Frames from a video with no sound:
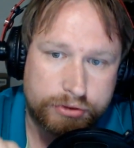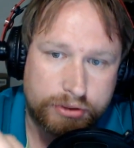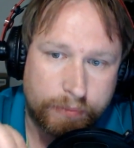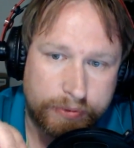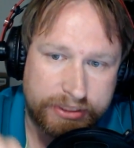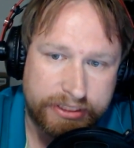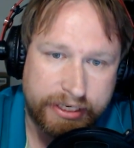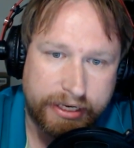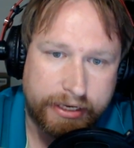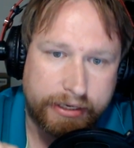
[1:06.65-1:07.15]
to
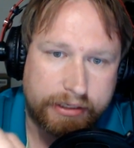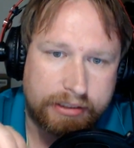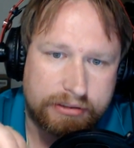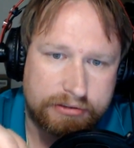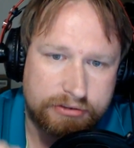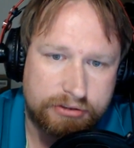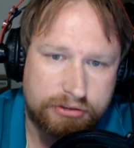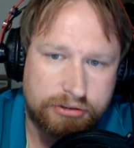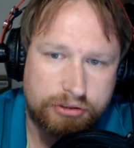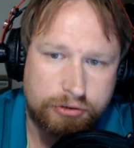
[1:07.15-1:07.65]
protect
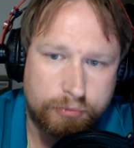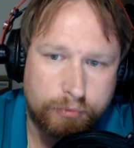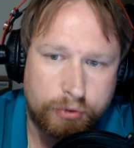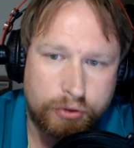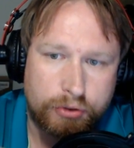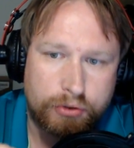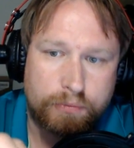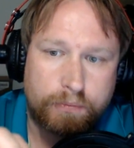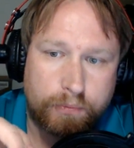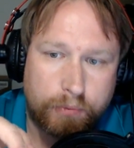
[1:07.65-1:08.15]

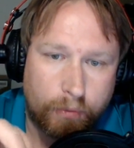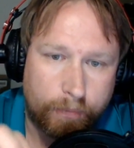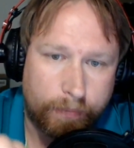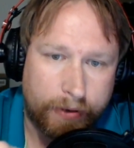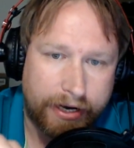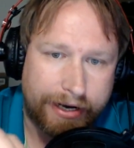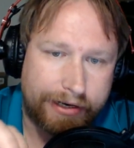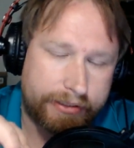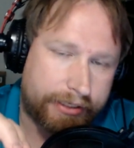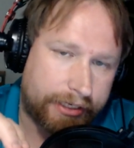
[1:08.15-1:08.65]
consumer
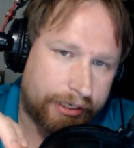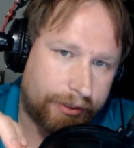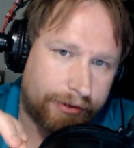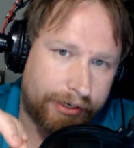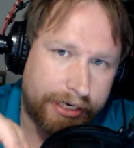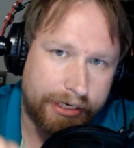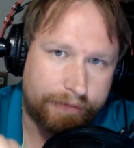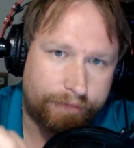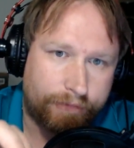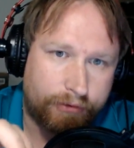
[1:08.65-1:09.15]

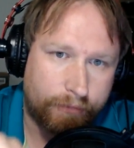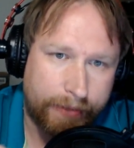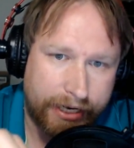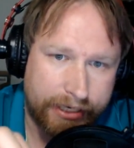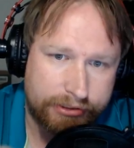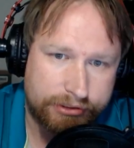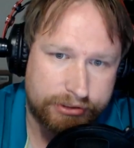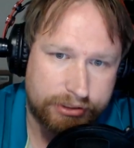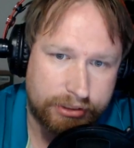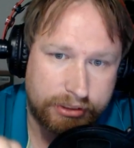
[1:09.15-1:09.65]
proprietary
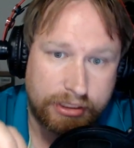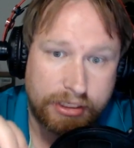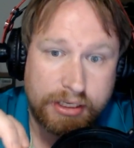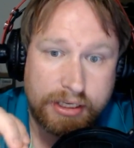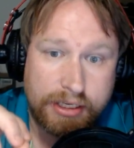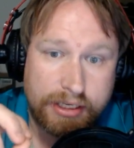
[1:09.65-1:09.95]
information.